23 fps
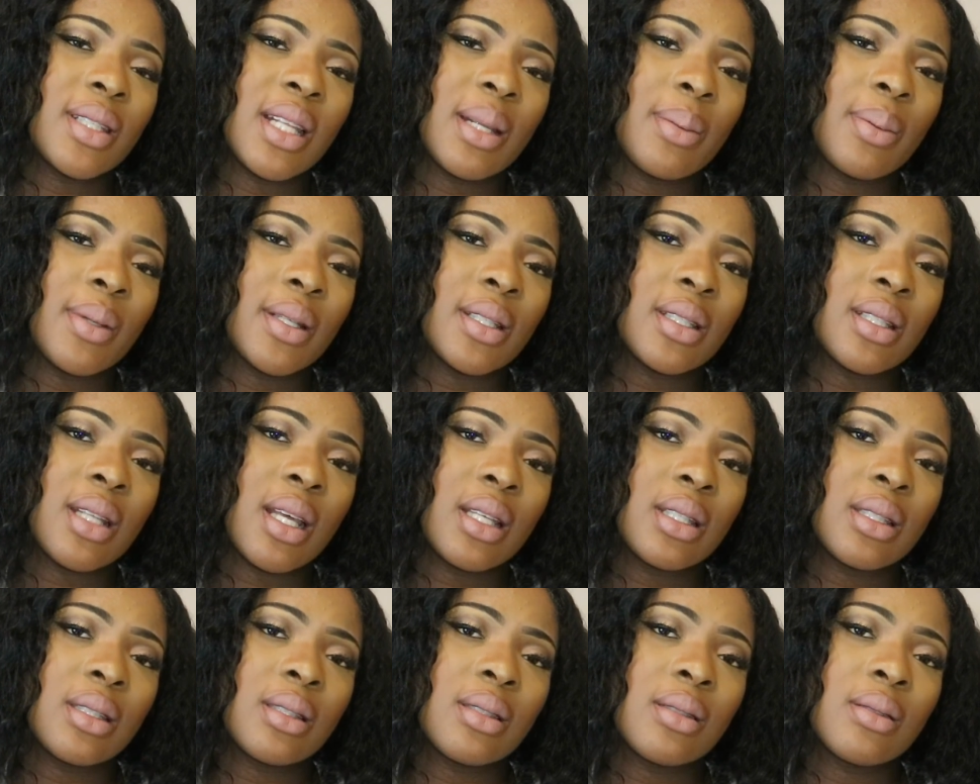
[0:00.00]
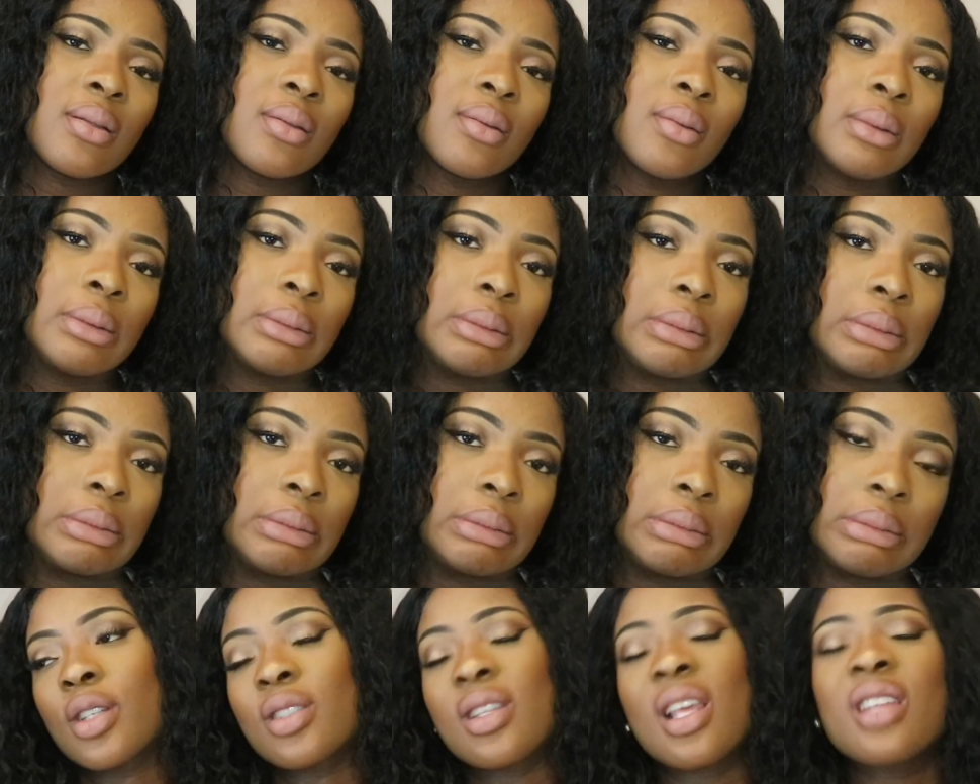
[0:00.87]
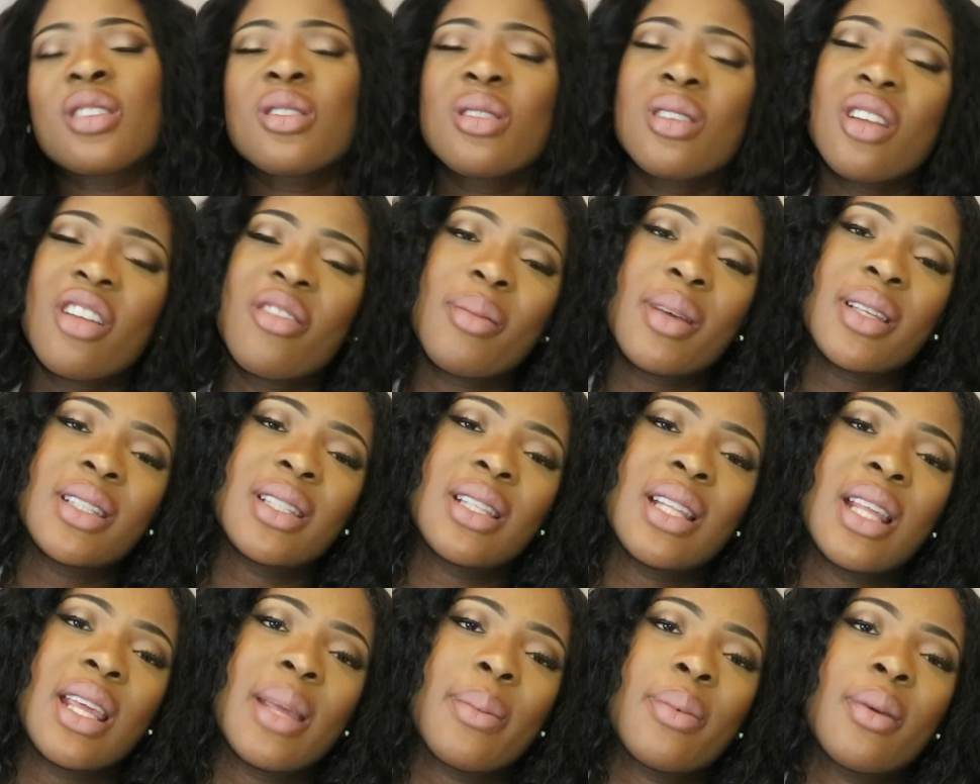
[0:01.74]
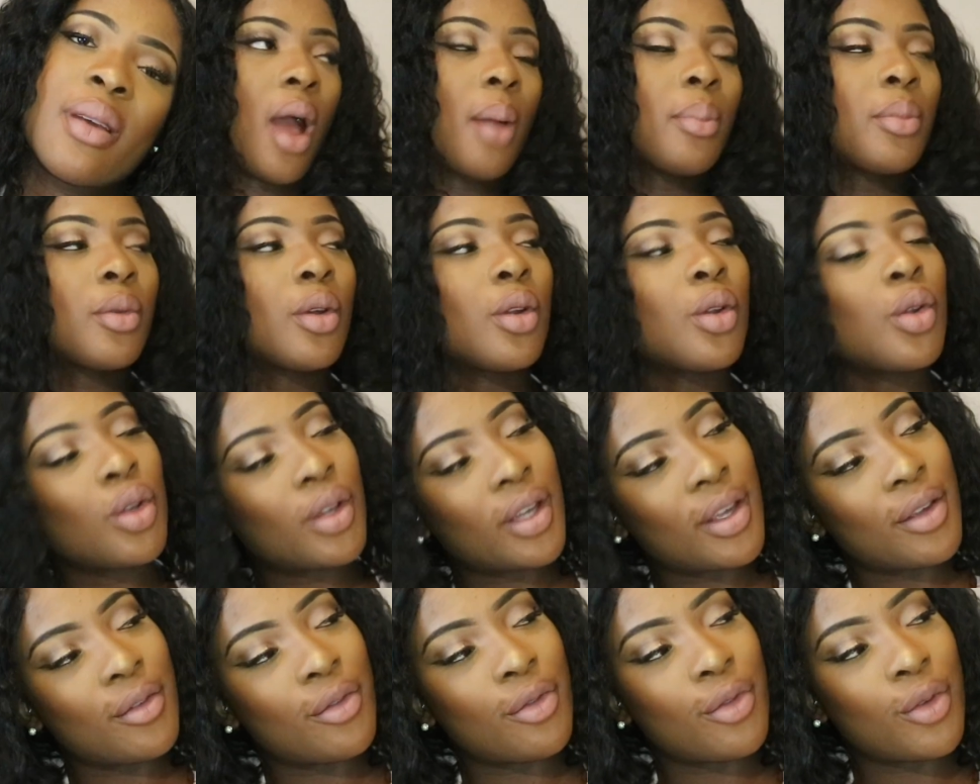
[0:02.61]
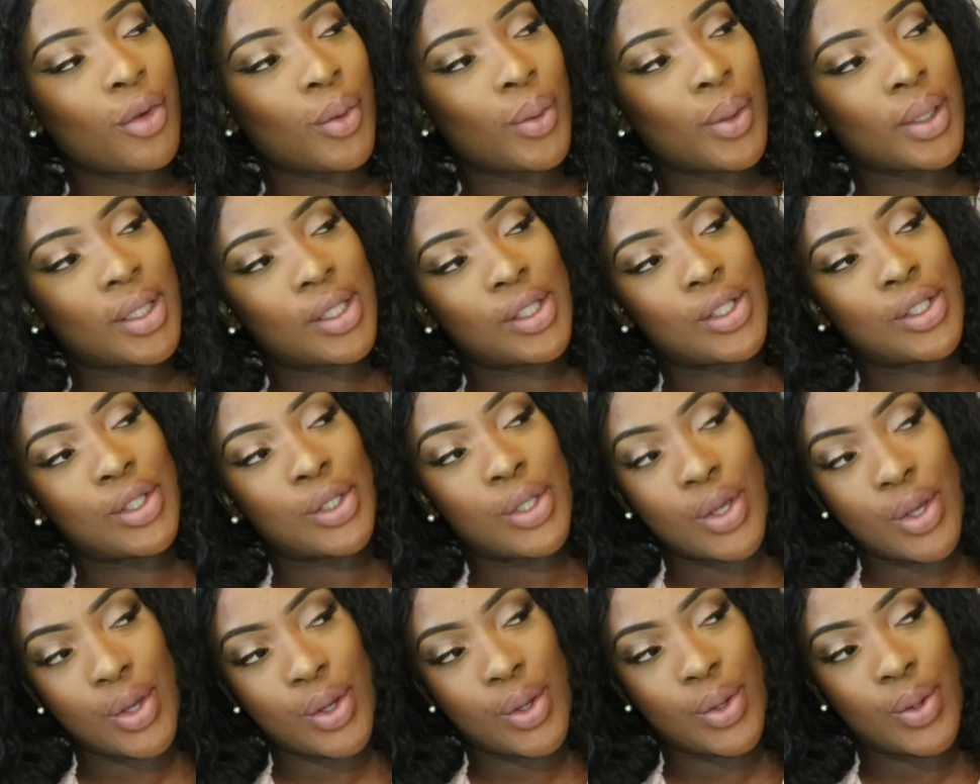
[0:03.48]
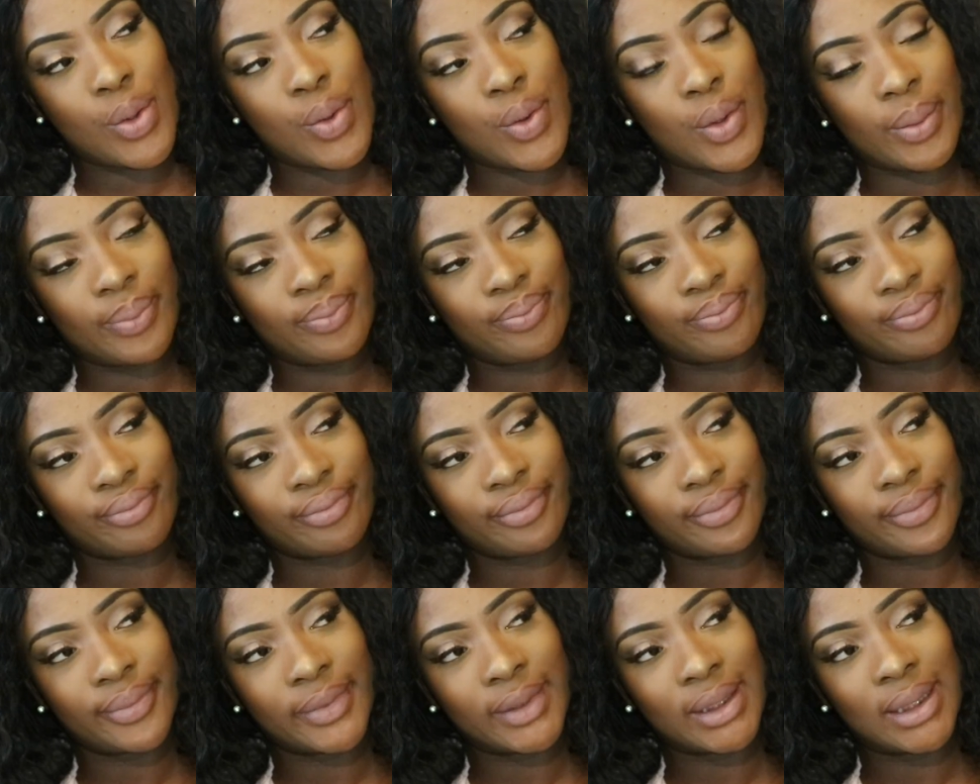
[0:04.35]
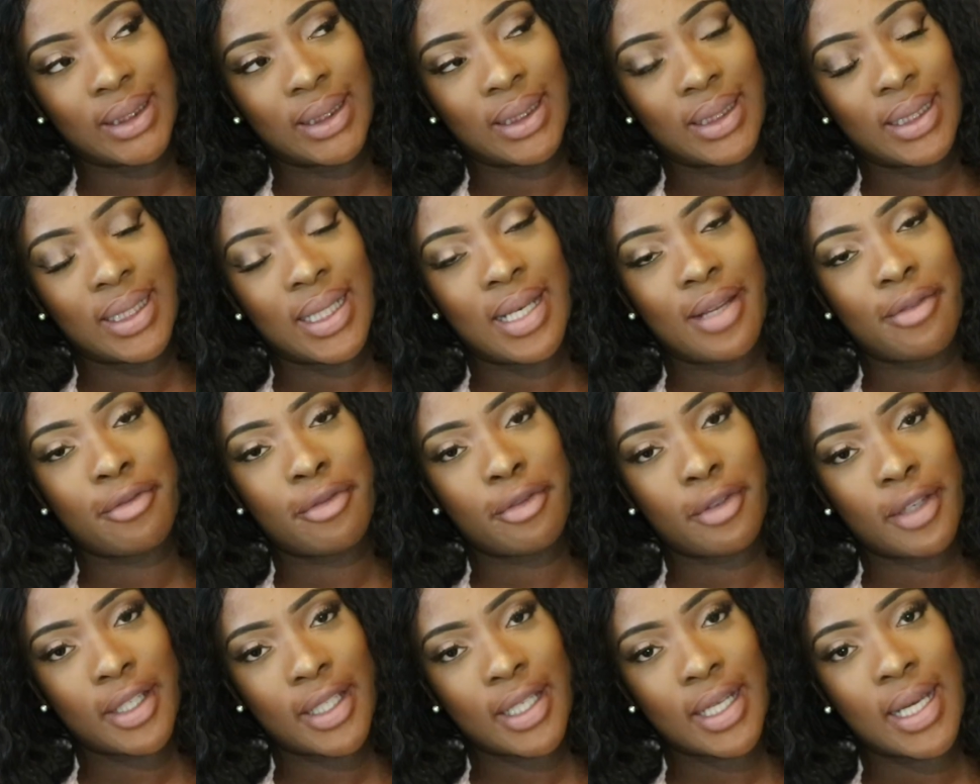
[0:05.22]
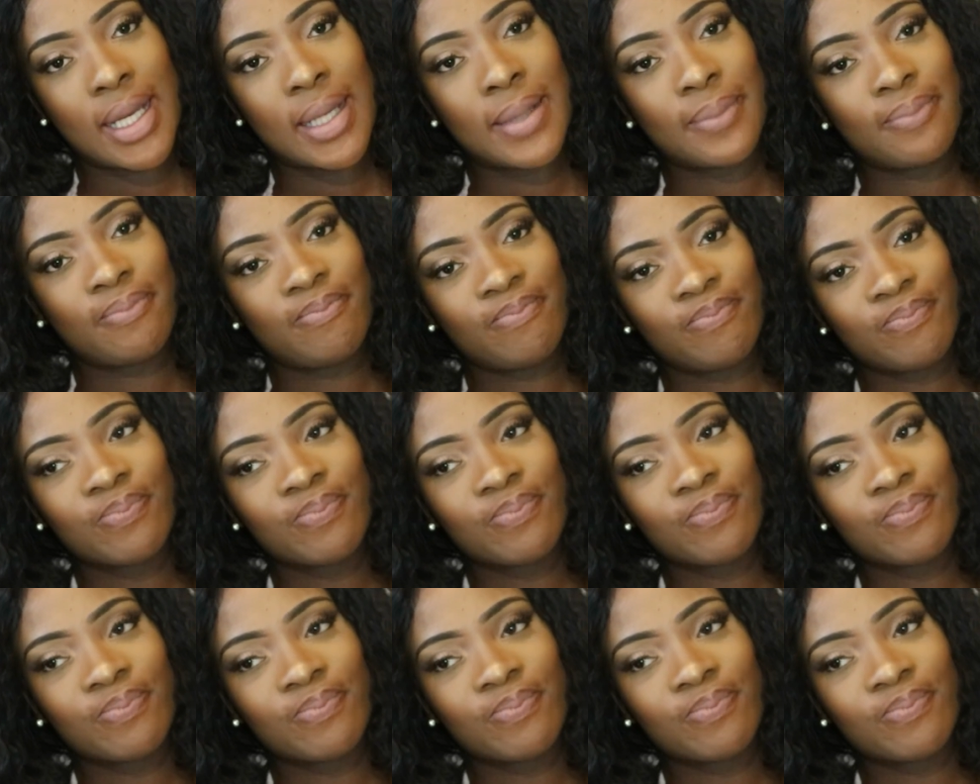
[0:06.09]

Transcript: sleepless nights, because I do love my sleep. I'm not looking forward to delivery time.